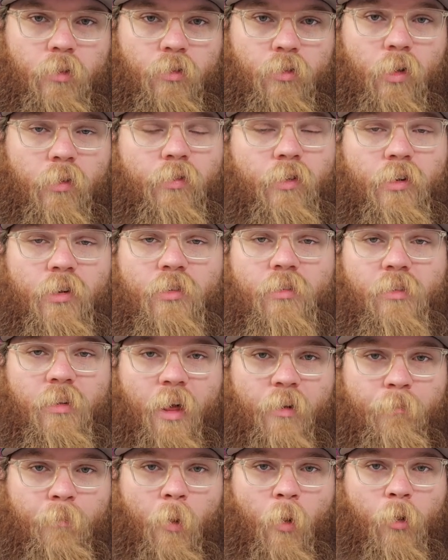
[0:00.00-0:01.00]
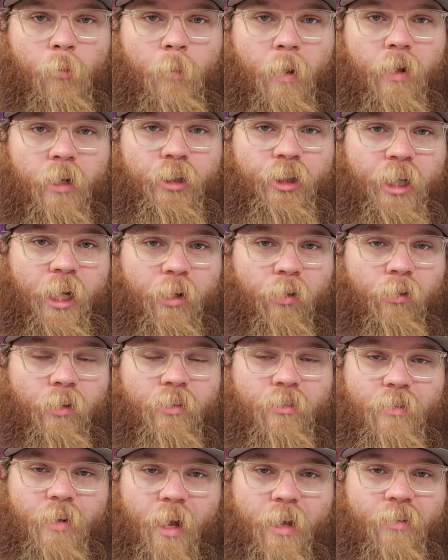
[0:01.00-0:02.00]
So if you just love Pokemon in
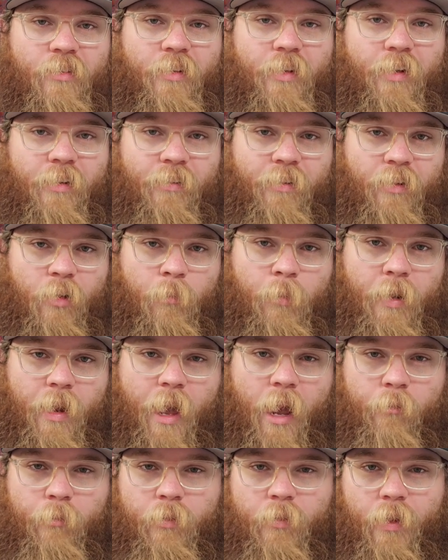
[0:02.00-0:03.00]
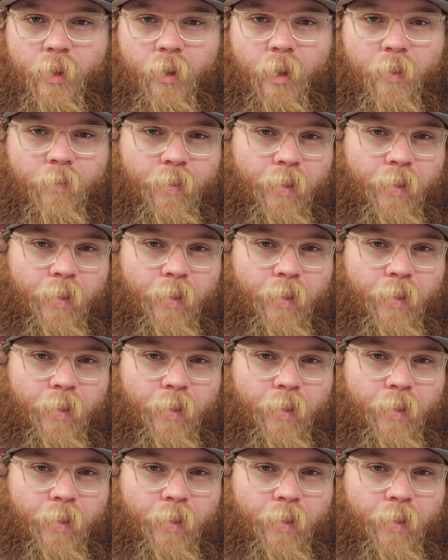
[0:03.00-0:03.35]
general, it's nice to get a little bit of everything,